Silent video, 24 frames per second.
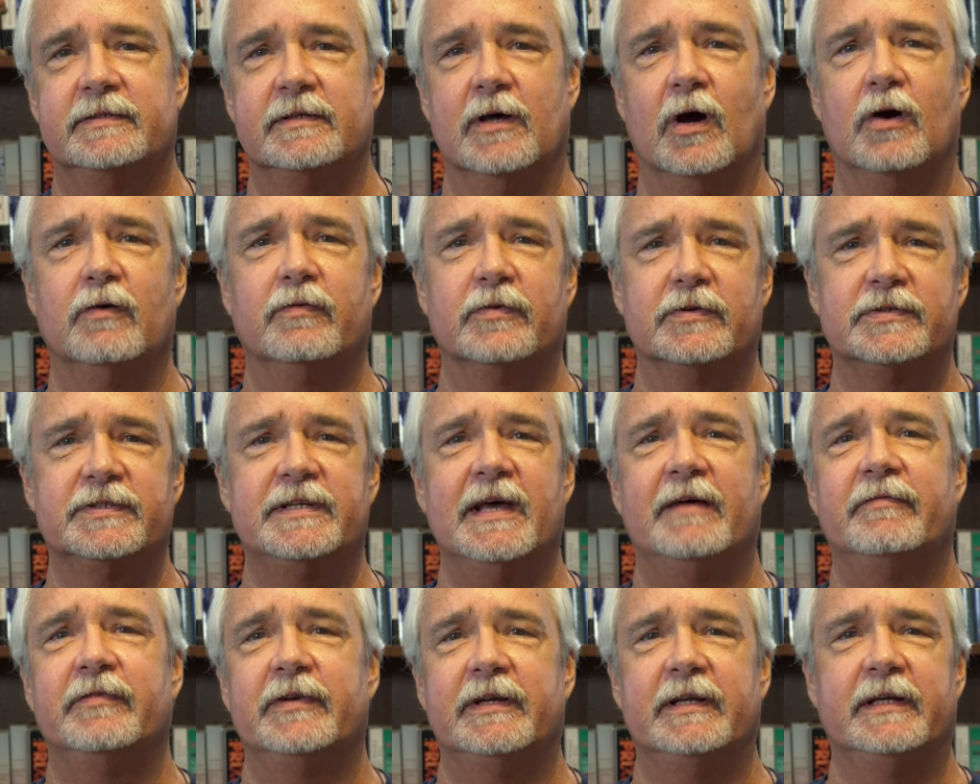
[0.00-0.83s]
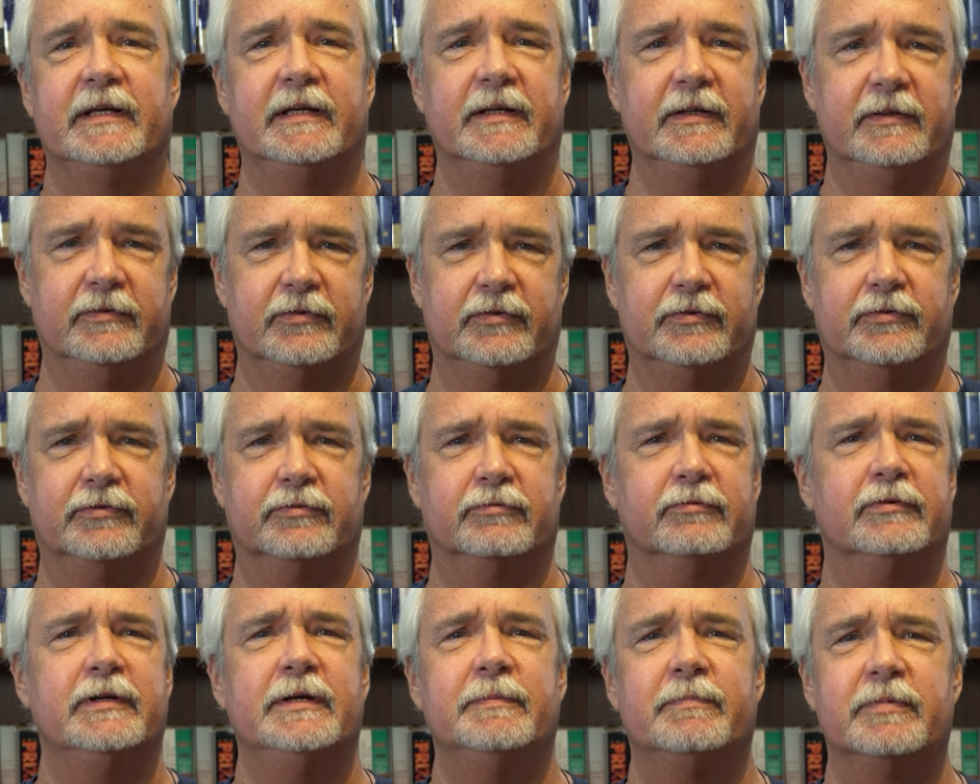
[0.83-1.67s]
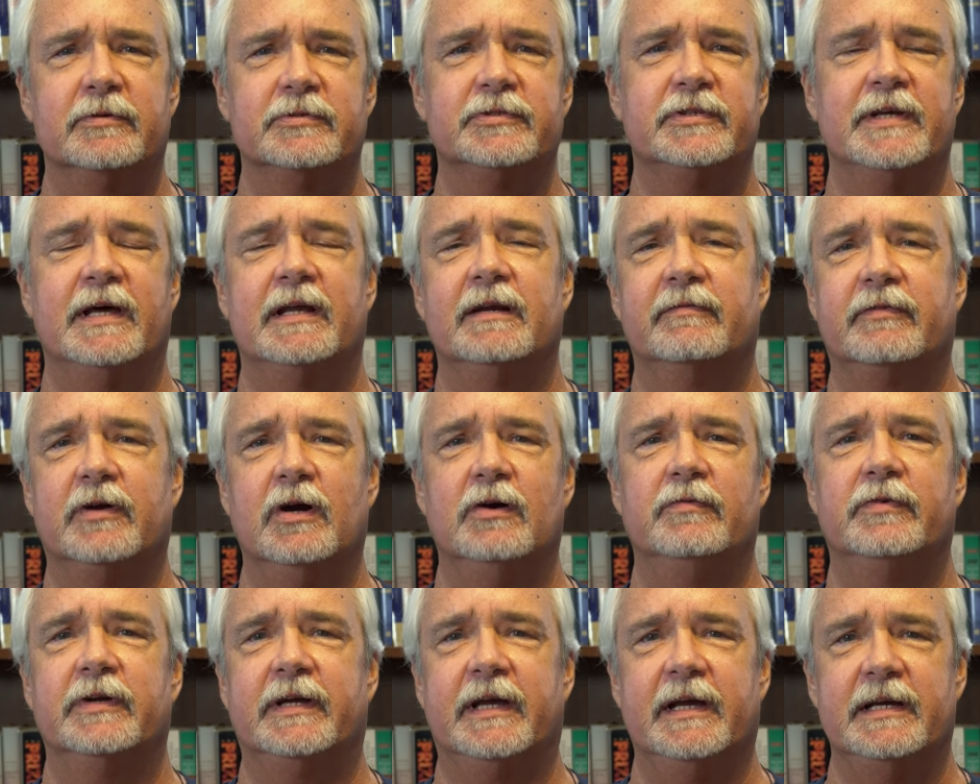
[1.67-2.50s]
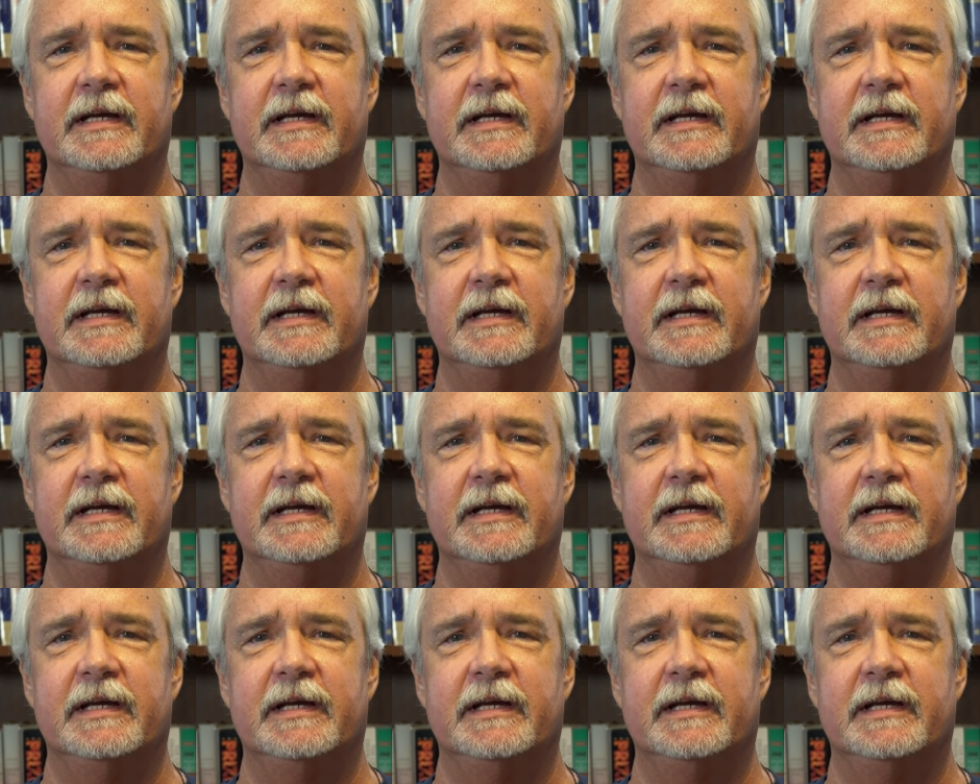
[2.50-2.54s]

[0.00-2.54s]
Over 73% of COVID